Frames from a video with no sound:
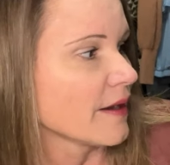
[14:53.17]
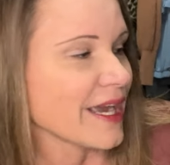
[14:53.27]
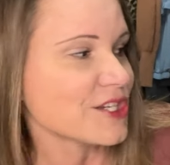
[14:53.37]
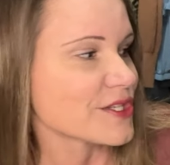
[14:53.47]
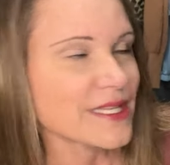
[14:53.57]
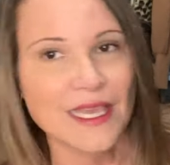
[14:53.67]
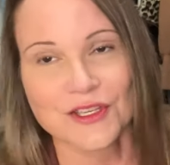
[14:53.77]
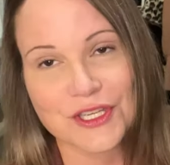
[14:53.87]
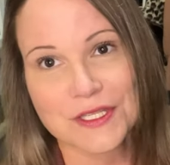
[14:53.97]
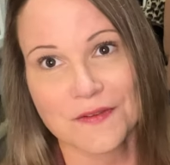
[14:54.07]
I just
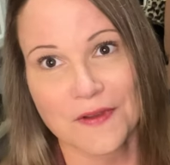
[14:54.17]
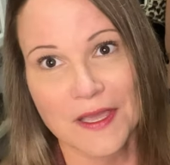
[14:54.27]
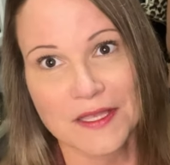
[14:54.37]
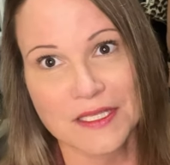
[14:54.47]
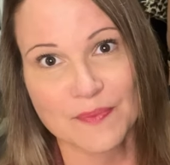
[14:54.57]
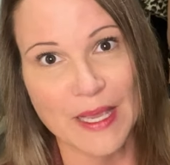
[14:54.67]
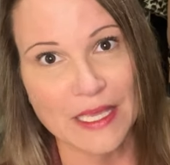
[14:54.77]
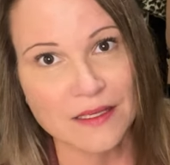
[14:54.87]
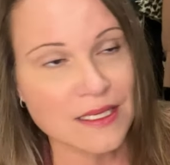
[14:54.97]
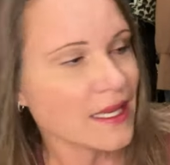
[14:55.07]
can't justify the
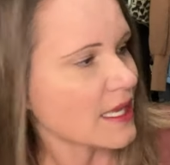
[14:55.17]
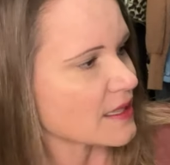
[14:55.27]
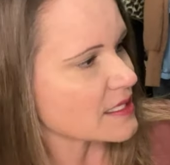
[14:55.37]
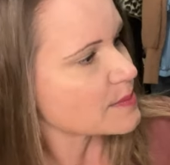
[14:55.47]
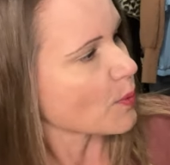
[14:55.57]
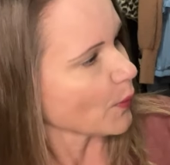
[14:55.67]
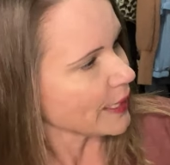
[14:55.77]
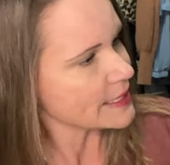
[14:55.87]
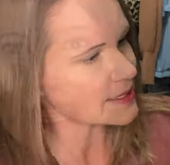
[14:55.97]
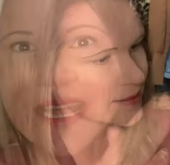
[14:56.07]
spend at this
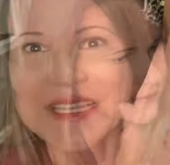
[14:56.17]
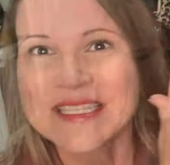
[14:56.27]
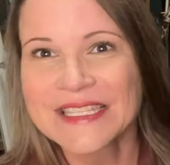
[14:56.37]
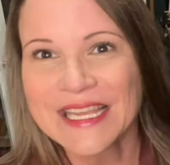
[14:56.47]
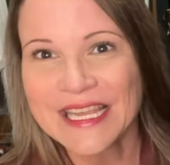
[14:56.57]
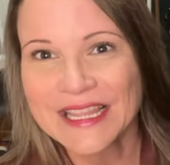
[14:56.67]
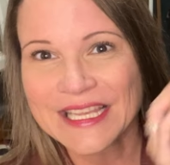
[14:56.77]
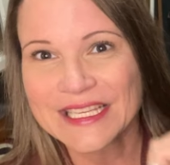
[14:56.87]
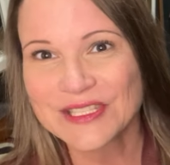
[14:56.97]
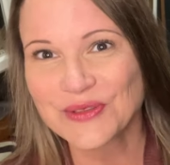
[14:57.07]
point. Seeing
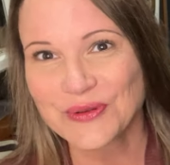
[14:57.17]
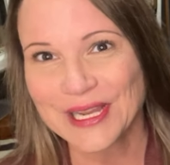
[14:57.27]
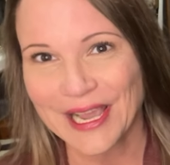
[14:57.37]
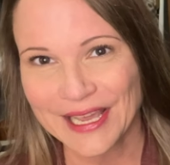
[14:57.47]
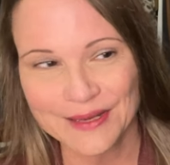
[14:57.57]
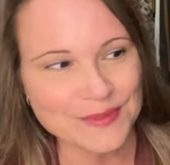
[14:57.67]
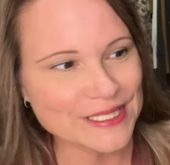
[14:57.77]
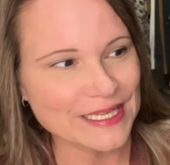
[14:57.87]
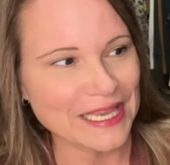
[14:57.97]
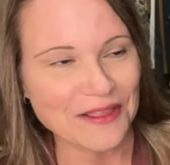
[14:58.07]
these three items
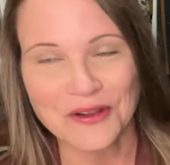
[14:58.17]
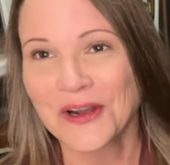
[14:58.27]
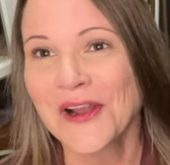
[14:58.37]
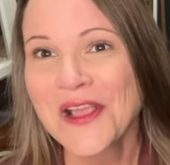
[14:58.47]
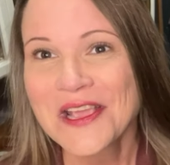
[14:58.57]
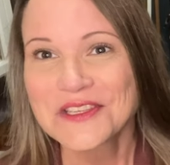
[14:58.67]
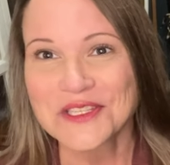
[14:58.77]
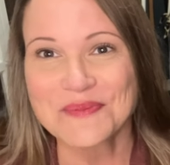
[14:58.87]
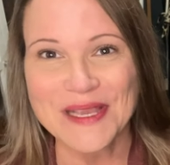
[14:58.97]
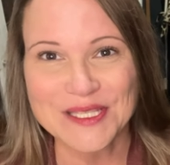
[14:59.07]
together
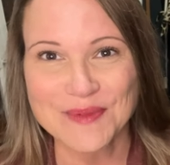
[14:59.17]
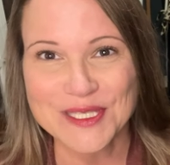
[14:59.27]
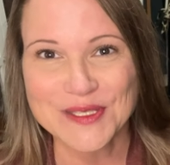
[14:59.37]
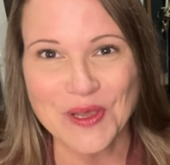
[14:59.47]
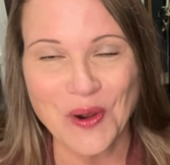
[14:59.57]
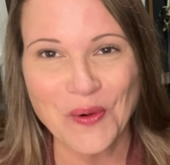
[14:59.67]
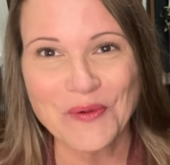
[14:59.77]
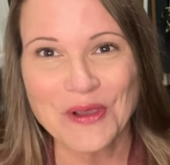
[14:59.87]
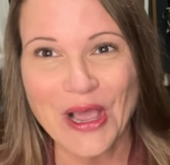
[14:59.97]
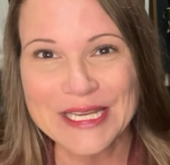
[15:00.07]
just makes me
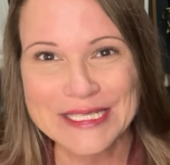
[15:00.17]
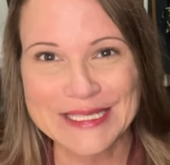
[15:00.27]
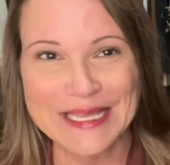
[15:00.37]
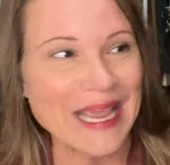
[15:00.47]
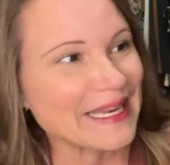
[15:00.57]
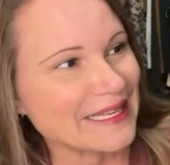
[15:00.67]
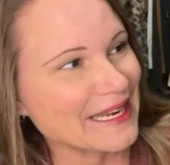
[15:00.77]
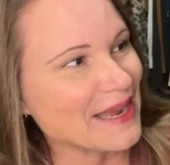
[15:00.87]
so excited.